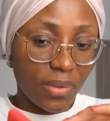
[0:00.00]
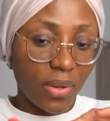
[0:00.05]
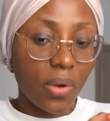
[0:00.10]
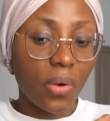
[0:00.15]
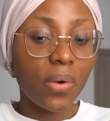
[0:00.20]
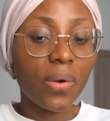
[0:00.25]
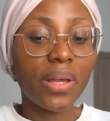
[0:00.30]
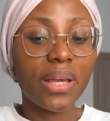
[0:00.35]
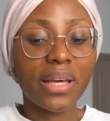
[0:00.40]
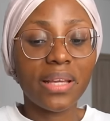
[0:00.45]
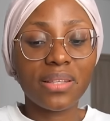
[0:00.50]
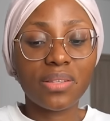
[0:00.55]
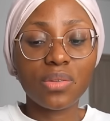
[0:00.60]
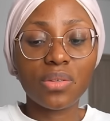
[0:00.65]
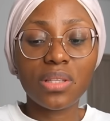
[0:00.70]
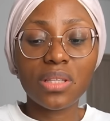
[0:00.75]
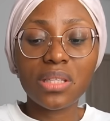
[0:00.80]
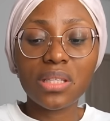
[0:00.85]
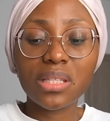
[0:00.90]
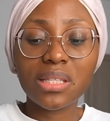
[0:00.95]
Oh yeah, so
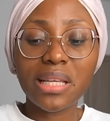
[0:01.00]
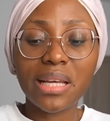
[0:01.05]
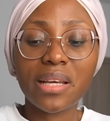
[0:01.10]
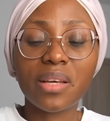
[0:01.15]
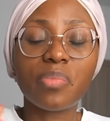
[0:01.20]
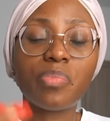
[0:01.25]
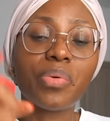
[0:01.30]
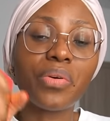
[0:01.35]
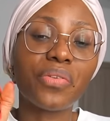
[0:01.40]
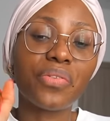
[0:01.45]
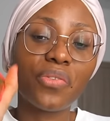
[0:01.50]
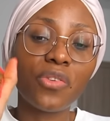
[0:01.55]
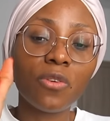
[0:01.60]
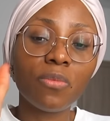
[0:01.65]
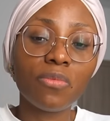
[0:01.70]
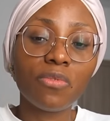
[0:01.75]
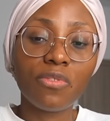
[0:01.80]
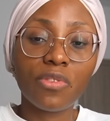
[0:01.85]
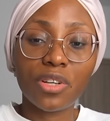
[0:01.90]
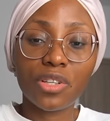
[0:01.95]
this is like a
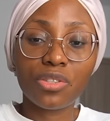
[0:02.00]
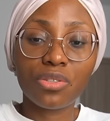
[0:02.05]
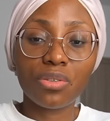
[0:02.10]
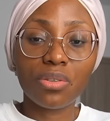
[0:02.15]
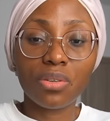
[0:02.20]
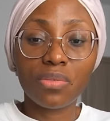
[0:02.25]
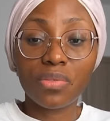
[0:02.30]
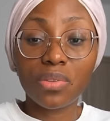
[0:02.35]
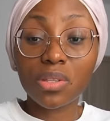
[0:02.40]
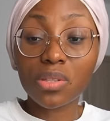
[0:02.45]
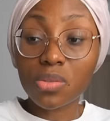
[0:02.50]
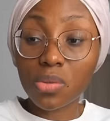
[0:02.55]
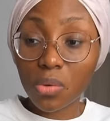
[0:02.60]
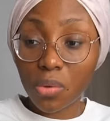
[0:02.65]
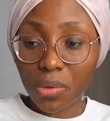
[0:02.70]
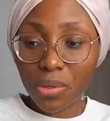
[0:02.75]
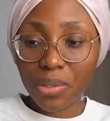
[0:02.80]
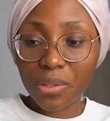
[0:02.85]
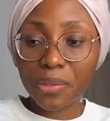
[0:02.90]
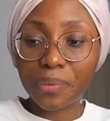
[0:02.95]
perfumed version of this
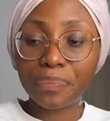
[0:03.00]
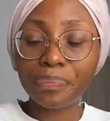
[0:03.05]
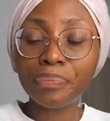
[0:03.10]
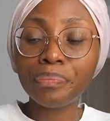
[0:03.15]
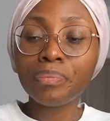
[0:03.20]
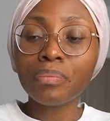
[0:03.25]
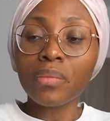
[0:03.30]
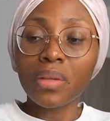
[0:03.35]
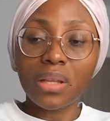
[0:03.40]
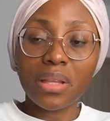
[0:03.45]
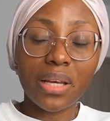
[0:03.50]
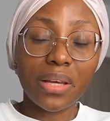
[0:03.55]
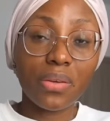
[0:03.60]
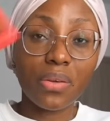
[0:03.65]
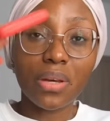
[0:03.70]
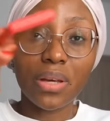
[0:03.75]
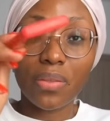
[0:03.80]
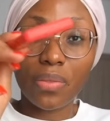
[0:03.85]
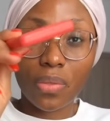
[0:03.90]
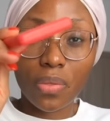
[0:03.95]
oil that
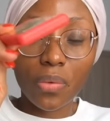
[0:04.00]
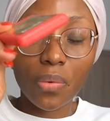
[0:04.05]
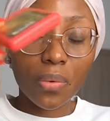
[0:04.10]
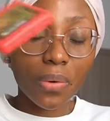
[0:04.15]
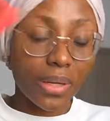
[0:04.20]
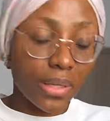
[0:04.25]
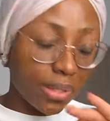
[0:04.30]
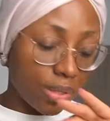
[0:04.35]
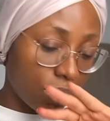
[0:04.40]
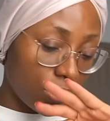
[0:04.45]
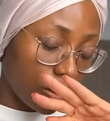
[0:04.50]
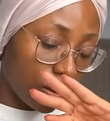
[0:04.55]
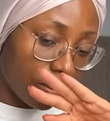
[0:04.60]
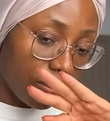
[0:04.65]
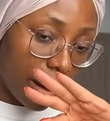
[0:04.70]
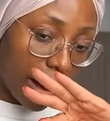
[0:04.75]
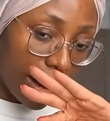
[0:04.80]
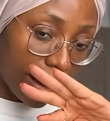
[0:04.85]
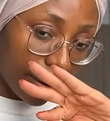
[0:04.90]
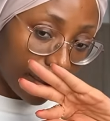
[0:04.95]
you can throw into your
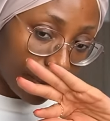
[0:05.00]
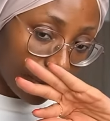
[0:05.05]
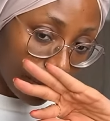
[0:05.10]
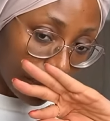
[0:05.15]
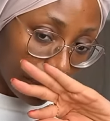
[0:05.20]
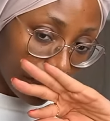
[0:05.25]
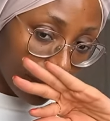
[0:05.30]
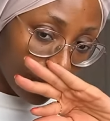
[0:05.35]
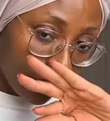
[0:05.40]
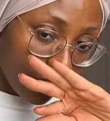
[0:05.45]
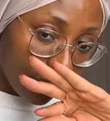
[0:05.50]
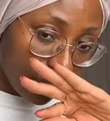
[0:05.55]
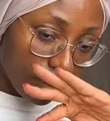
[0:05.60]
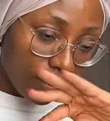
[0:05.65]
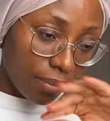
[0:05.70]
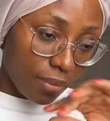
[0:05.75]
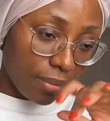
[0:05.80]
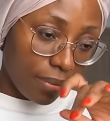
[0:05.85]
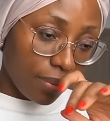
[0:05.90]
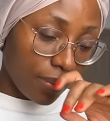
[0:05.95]
bag.
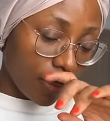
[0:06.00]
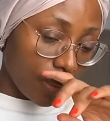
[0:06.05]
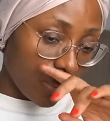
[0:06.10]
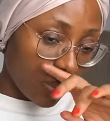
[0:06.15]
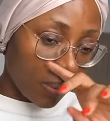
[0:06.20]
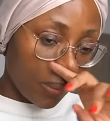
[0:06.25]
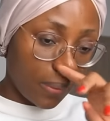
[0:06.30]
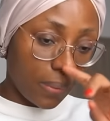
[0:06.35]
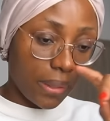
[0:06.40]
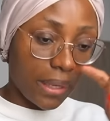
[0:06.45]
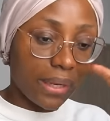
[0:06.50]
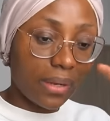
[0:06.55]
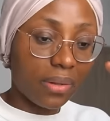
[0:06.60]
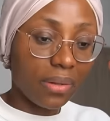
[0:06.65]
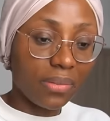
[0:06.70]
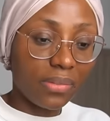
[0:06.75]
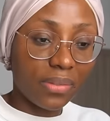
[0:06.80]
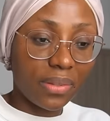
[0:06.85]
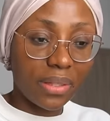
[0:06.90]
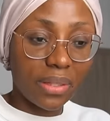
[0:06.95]
Ooh, I
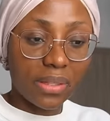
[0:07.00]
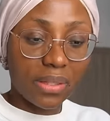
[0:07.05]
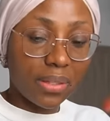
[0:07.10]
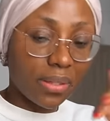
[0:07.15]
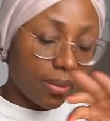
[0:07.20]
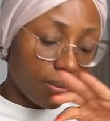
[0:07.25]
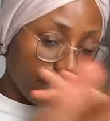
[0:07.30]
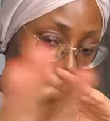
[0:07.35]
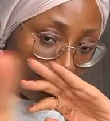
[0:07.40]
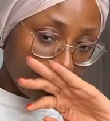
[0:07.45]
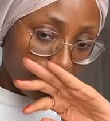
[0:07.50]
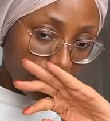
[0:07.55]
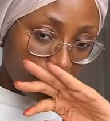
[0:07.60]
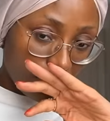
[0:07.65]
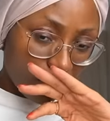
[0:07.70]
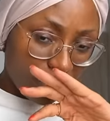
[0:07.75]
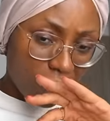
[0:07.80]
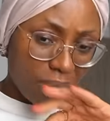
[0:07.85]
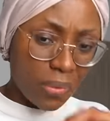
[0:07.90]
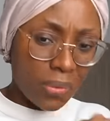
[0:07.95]
love this.
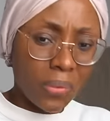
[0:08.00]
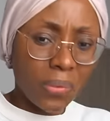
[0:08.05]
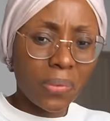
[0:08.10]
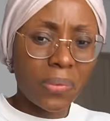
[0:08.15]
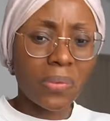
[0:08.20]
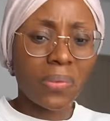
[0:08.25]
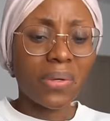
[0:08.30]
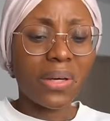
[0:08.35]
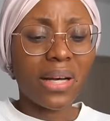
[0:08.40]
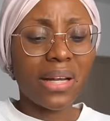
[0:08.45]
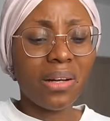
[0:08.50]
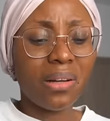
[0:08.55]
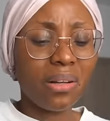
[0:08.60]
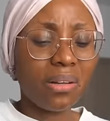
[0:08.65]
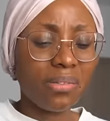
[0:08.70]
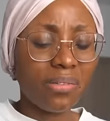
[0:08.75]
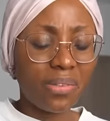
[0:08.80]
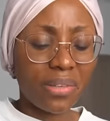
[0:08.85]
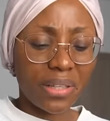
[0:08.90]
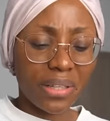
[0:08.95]
Ooh, I
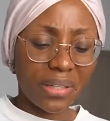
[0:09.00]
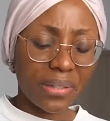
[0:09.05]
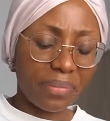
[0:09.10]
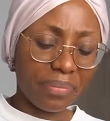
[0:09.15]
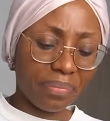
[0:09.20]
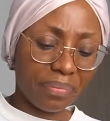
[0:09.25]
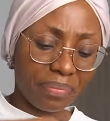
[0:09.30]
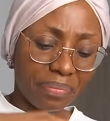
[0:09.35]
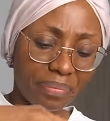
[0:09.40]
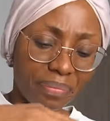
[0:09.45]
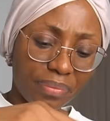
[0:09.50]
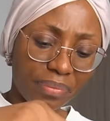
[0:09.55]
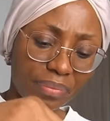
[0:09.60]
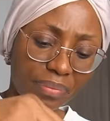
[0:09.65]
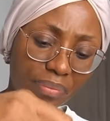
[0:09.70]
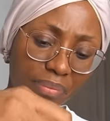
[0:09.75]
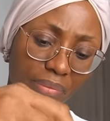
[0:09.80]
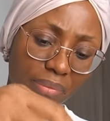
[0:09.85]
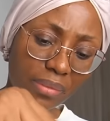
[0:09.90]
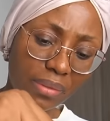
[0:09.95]
love it.
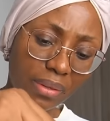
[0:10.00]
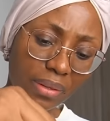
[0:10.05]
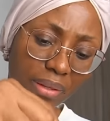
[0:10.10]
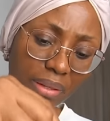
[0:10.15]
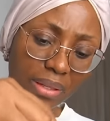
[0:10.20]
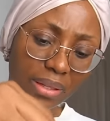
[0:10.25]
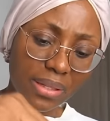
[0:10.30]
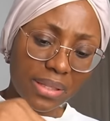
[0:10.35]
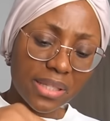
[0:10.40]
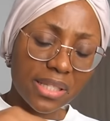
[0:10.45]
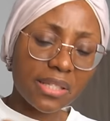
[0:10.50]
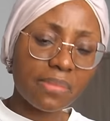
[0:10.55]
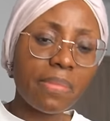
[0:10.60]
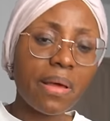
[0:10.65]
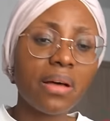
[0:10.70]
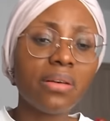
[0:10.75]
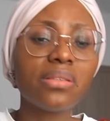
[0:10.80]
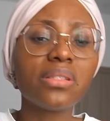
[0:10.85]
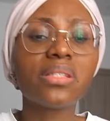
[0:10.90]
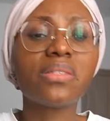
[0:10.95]
It
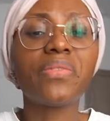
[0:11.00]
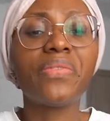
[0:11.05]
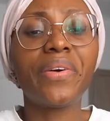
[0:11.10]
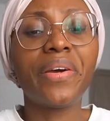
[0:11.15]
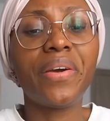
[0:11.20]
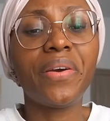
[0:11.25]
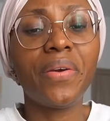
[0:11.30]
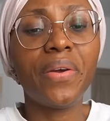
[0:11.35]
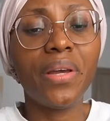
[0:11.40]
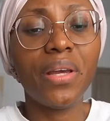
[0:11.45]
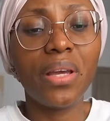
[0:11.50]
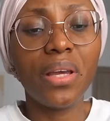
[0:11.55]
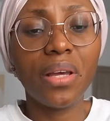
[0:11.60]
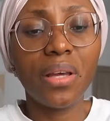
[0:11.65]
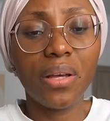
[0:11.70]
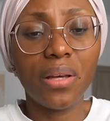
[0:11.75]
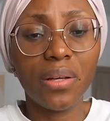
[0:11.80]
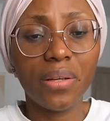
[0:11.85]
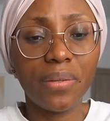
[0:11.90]
smells very...